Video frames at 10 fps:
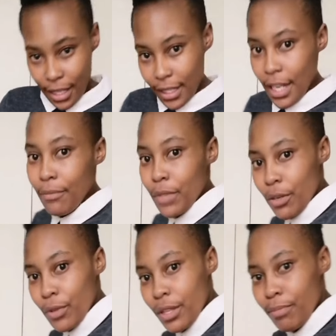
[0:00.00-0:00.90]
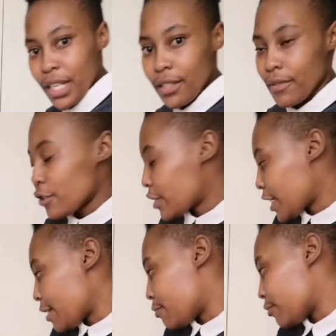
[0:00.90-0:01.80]
The same thing with the place value
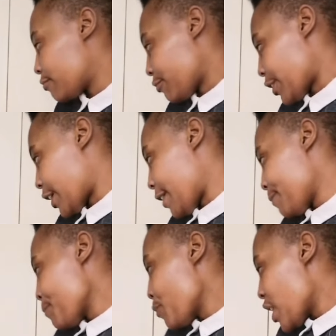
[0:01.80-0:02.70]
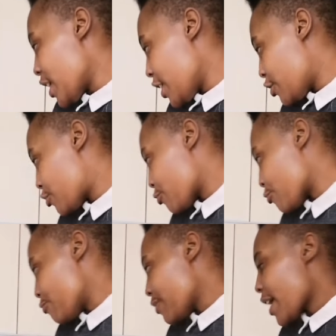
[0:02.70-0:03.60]
table, okay? Each
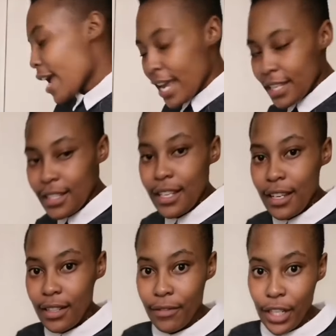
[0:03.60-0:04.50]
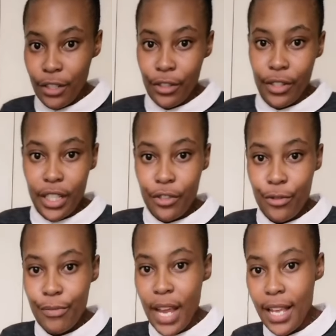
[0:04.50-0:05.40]
room has a value.
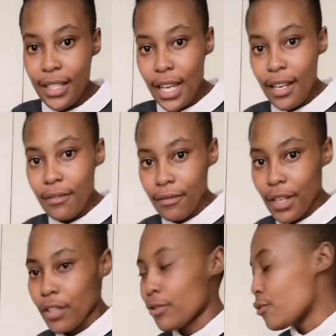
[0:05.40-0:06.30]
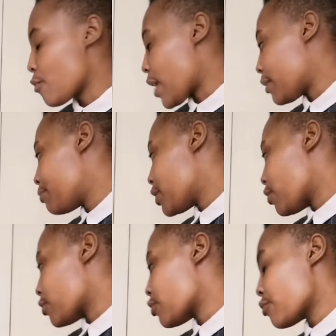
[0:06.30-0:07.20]
Each room has a value. One
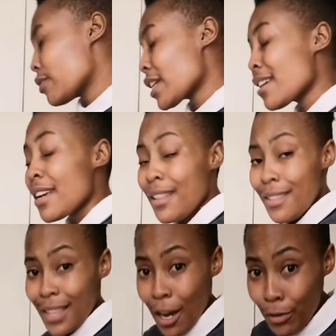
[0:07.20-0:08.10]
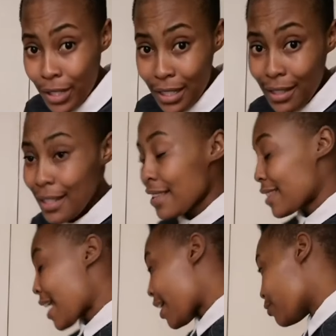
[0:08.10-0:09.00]
belongs to the thousands,
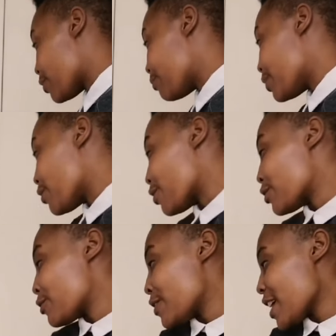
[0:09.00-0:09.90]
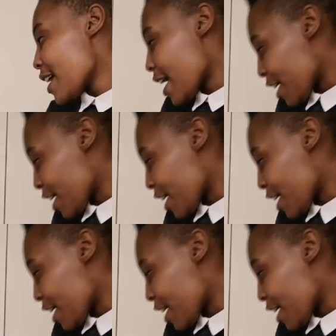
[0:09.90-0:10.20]
the other one belongs to the